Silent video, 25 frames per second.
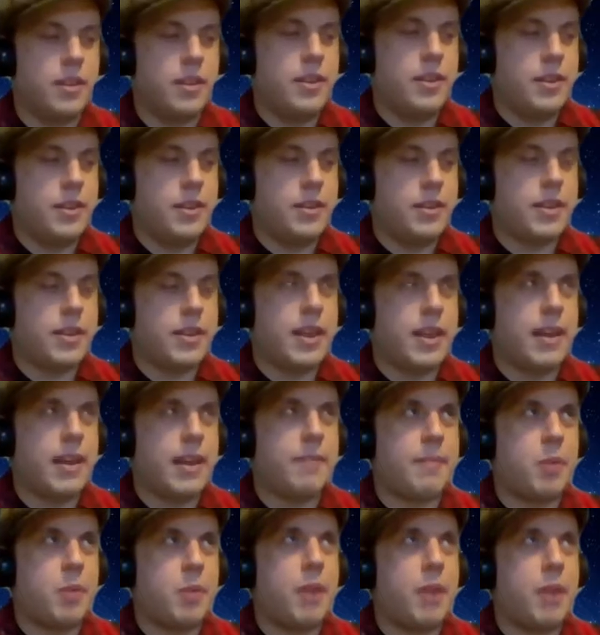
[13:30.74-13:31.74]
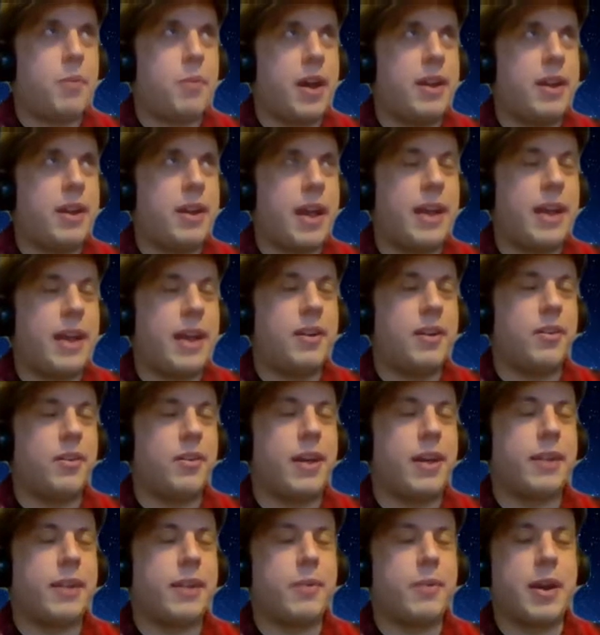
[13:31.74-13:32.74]
Mm-hmm. Yeah. Well, I know
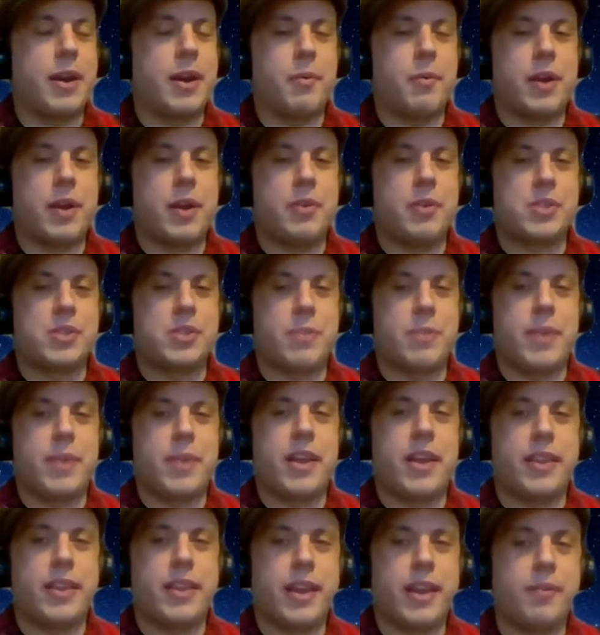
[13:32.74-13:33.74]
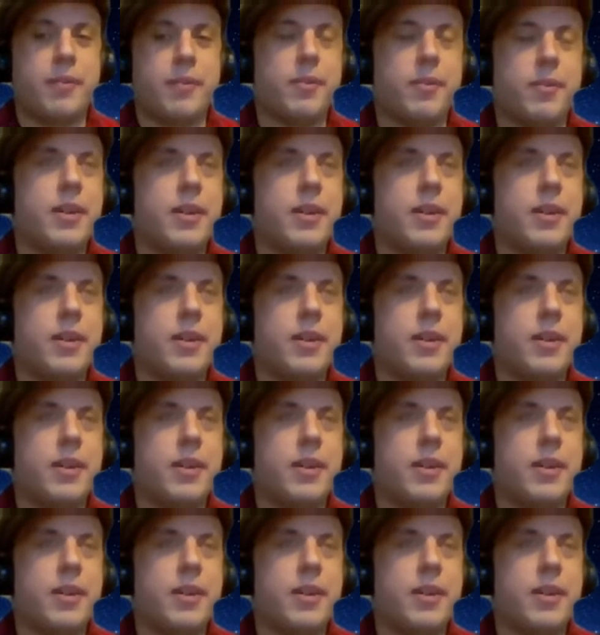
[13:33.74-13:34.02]
like when I was in a band, like